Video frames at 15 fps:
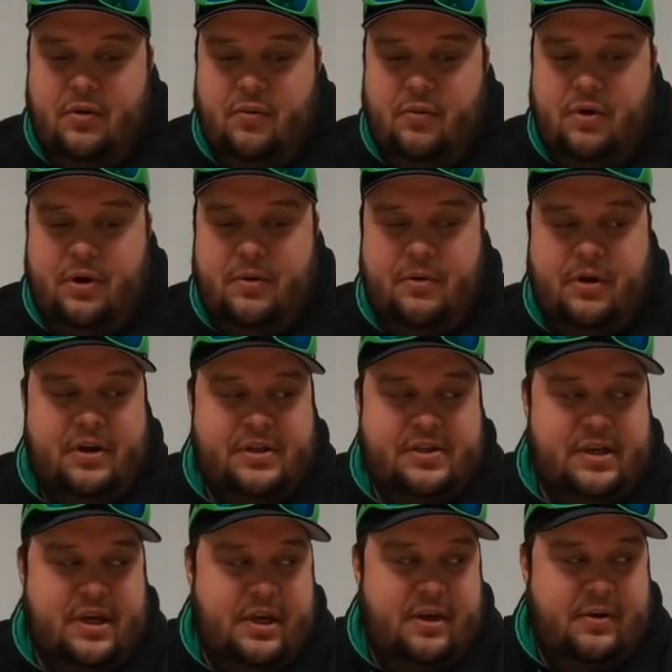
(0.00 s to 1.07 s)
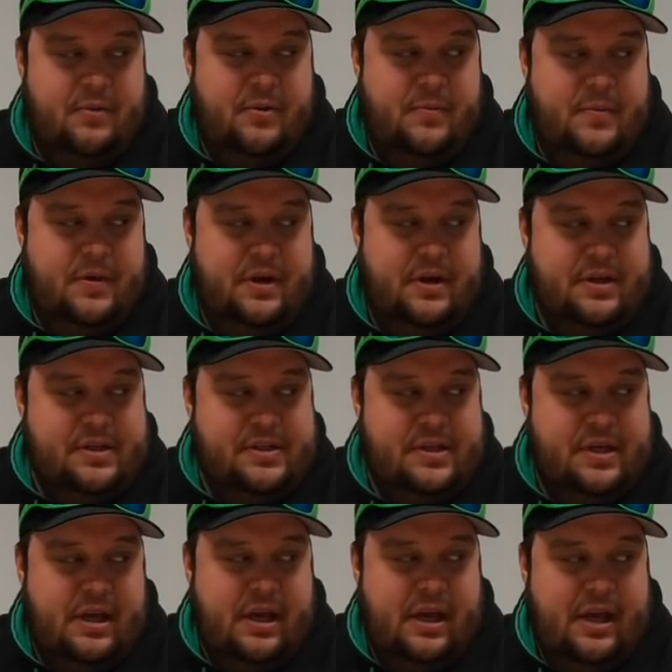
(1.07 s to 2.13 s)
What am I going to say? What am I going to
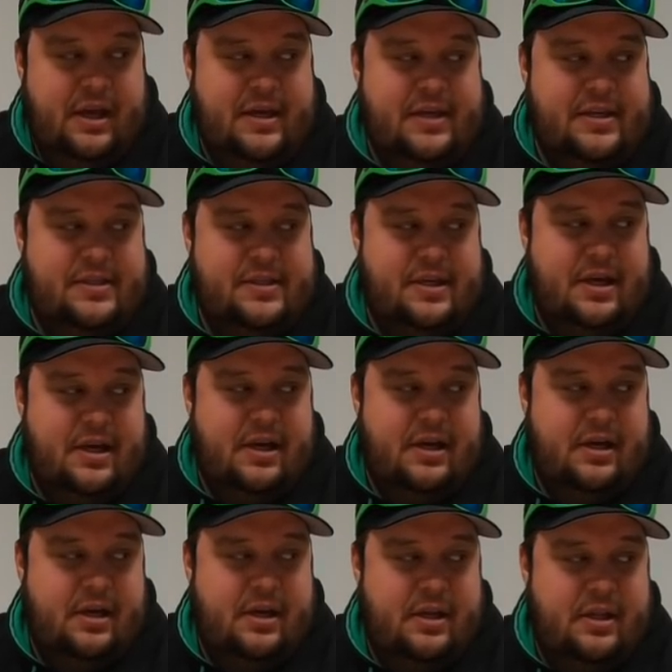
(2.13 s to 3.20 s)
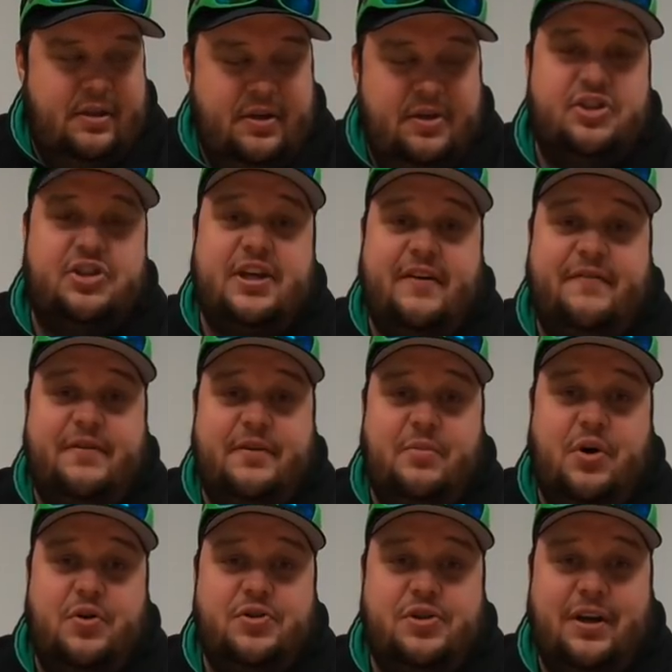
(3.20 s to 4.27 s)
say? I guess there's stuff in
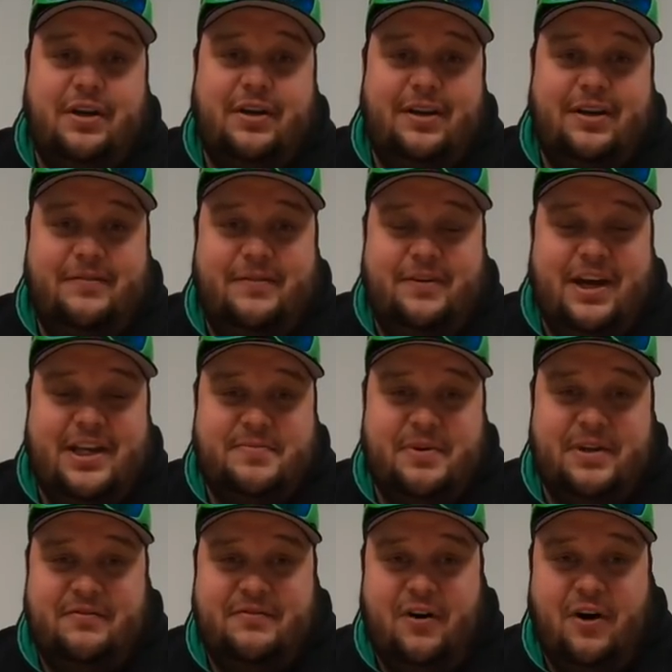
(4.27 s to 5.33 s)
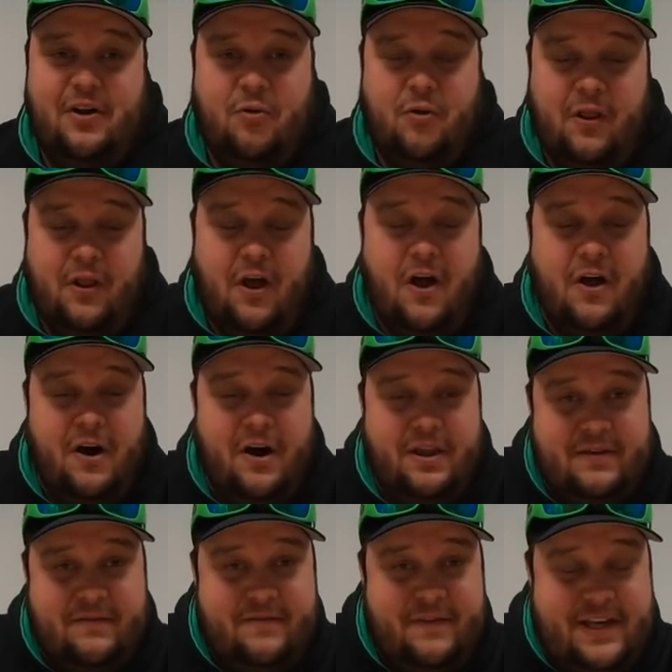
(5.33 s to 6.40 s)
motion. If you guys being follow along
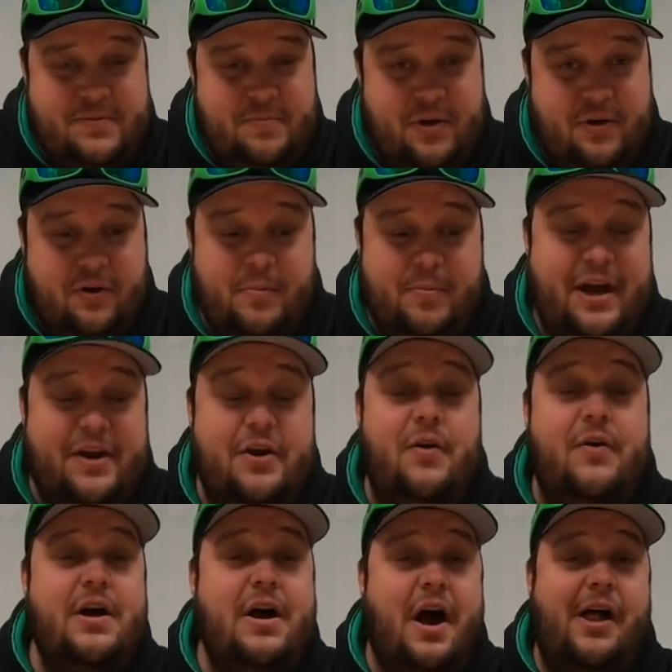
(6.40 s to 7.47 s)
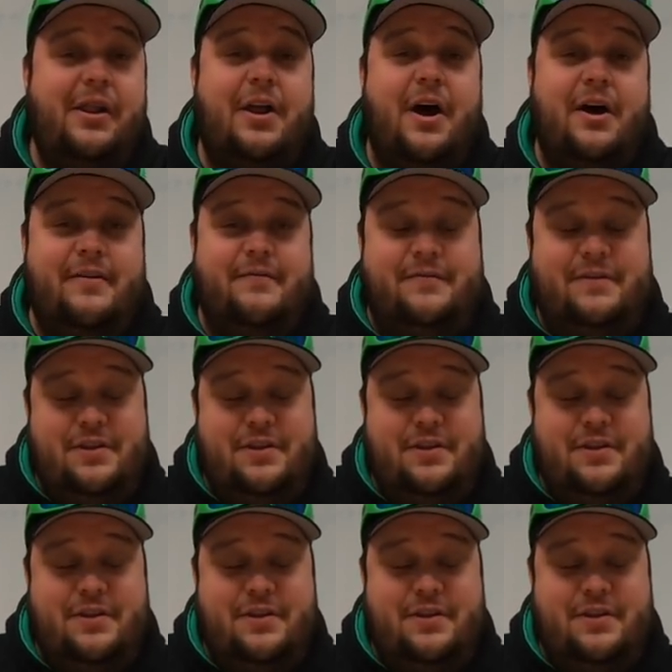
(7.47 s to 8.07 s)
on the Facebook group, I know a lot of